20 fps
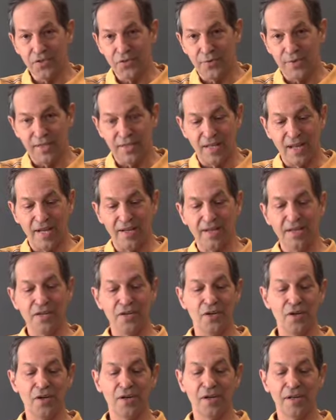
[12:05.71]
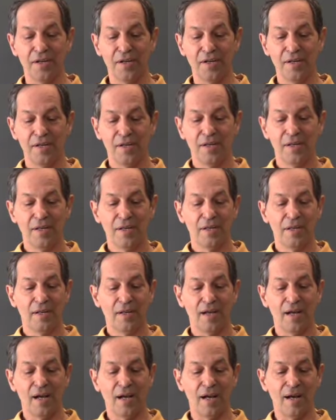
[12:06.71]
a straight line here,
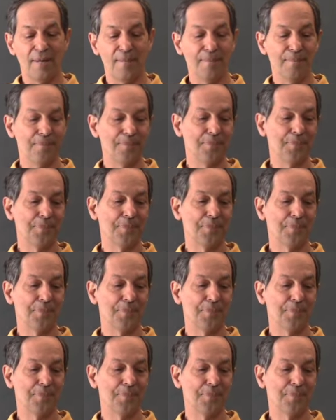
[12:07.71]
and